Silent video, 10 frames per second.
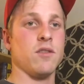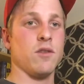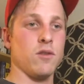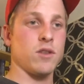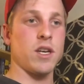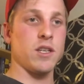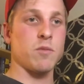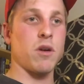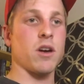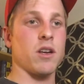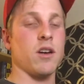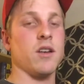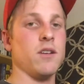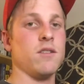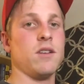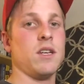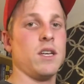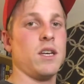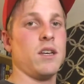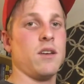the little tiny sprocket on it
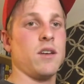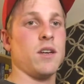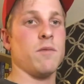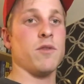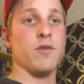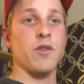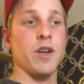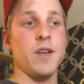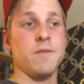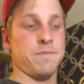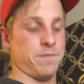um, for free.